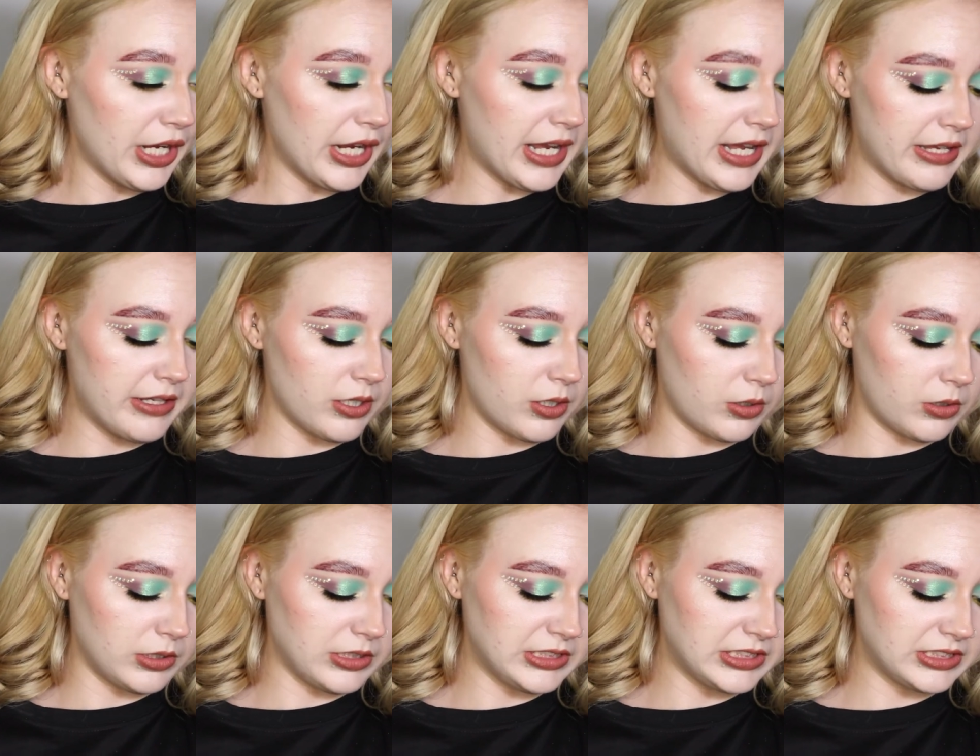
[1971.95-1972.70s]
And
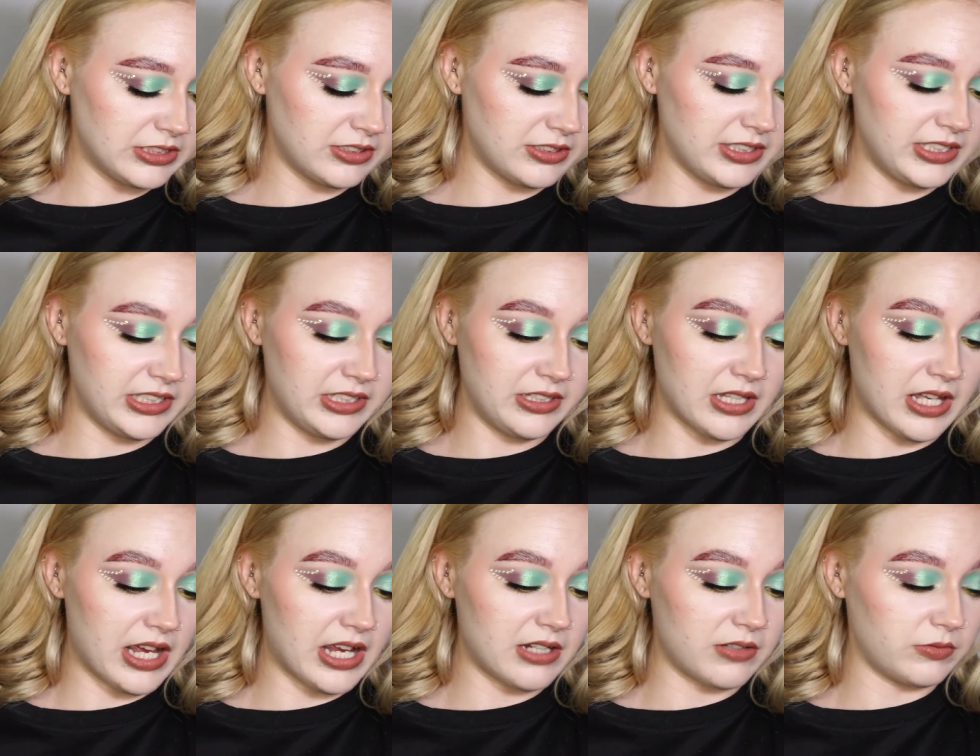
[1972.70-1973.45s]
honestly,
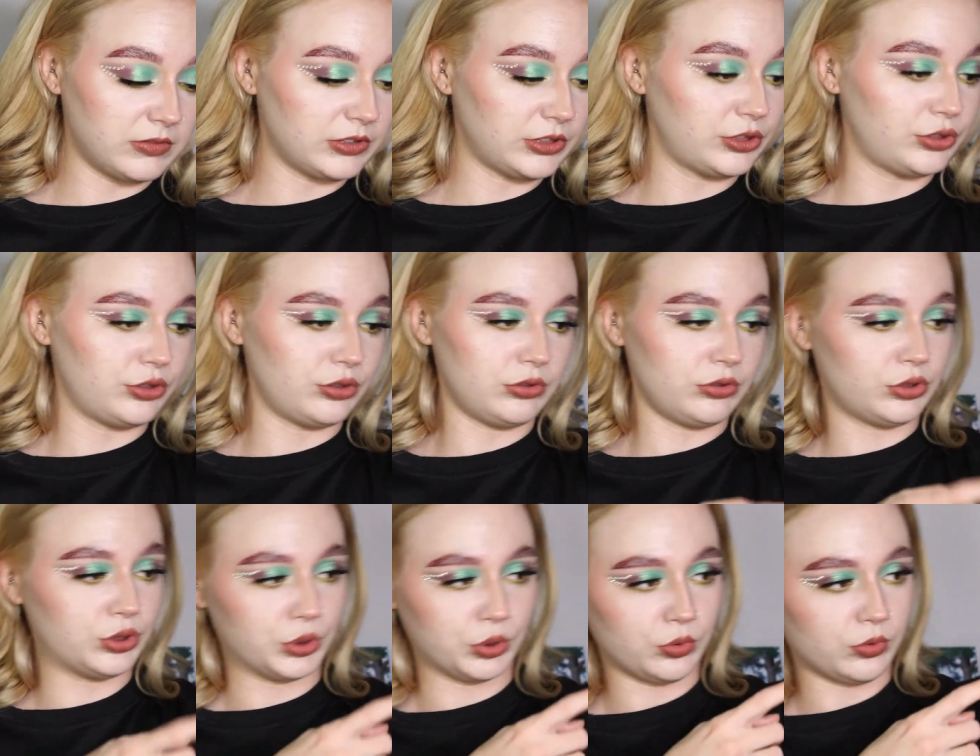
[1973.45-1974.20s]
I was
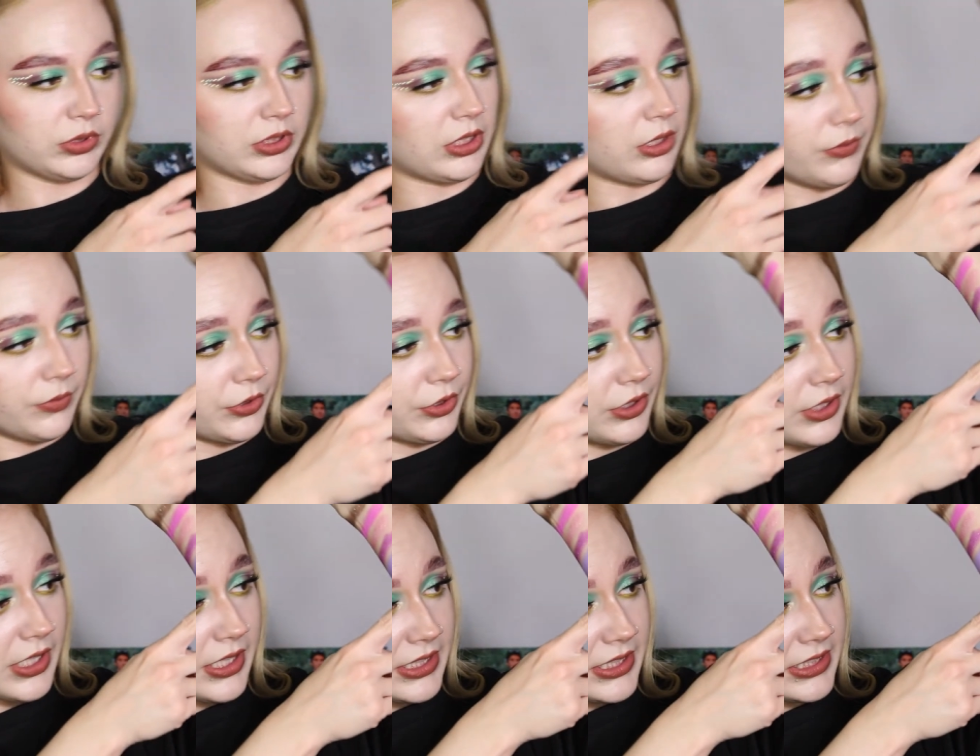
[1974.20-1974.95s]
drooling over
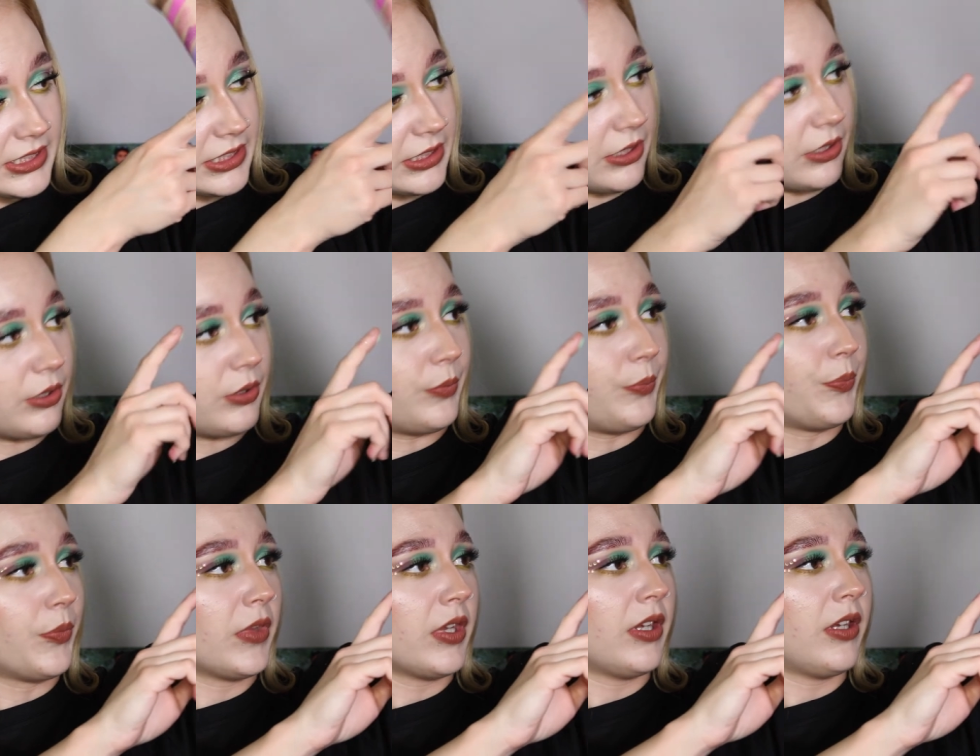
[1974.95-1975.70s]
this. So
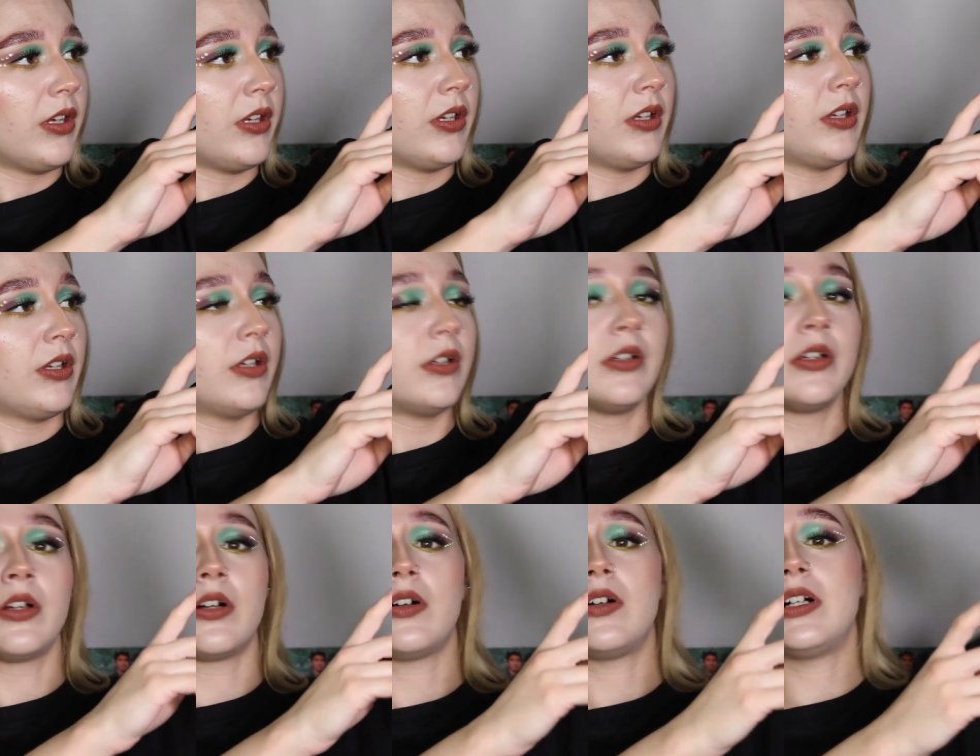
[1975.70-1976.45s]

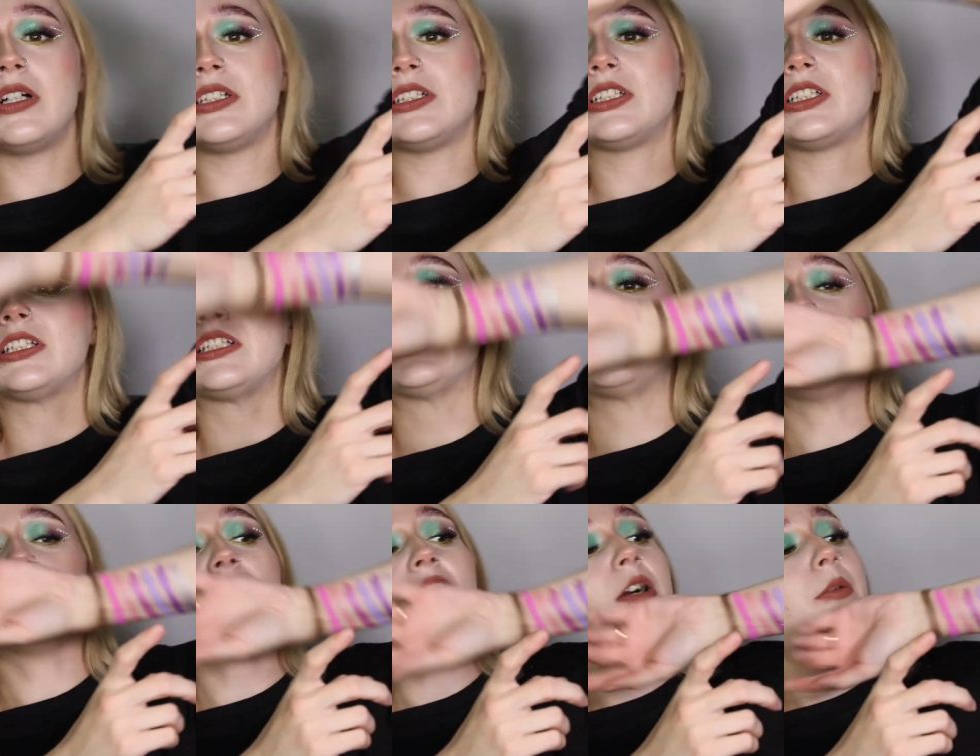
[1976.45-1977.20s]
let's
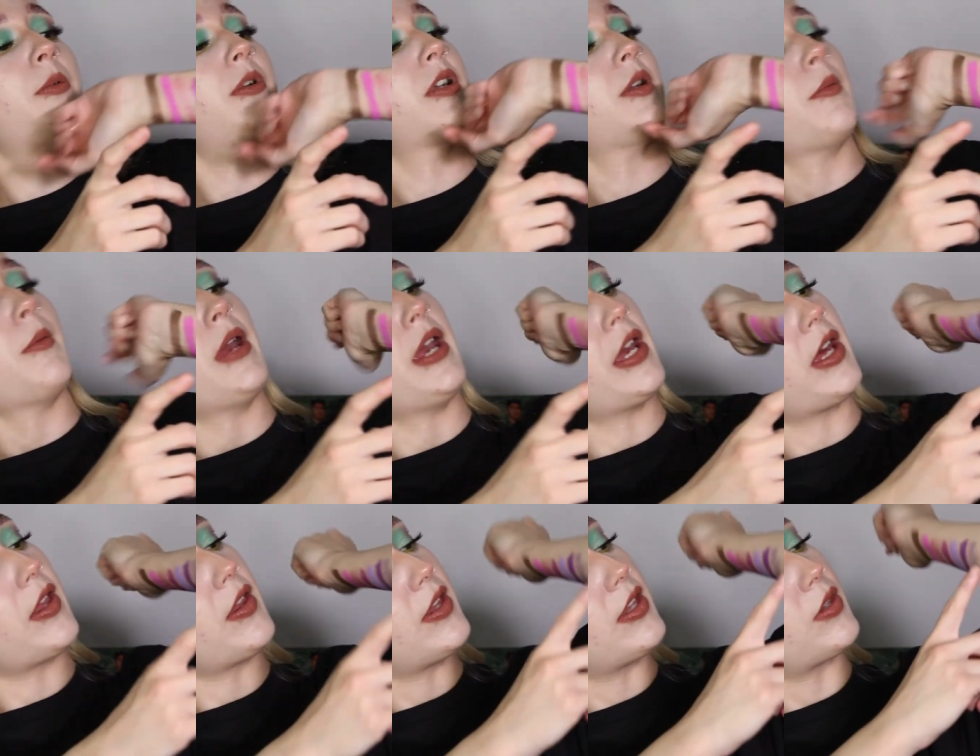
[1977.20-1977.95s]
see how I'm going to
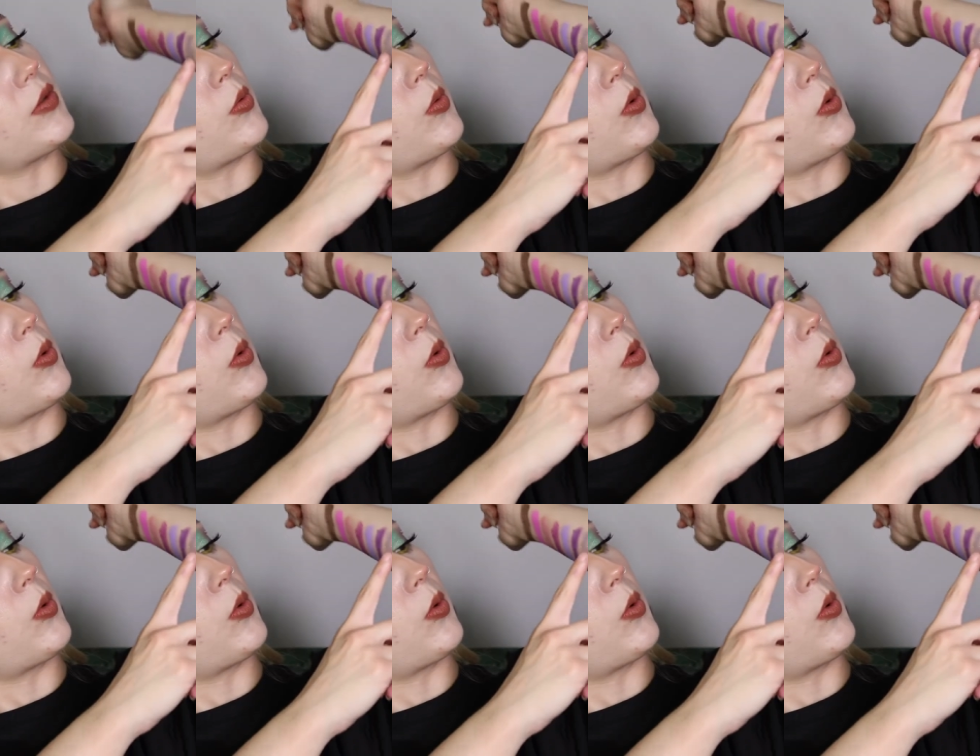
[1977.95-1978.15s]
make this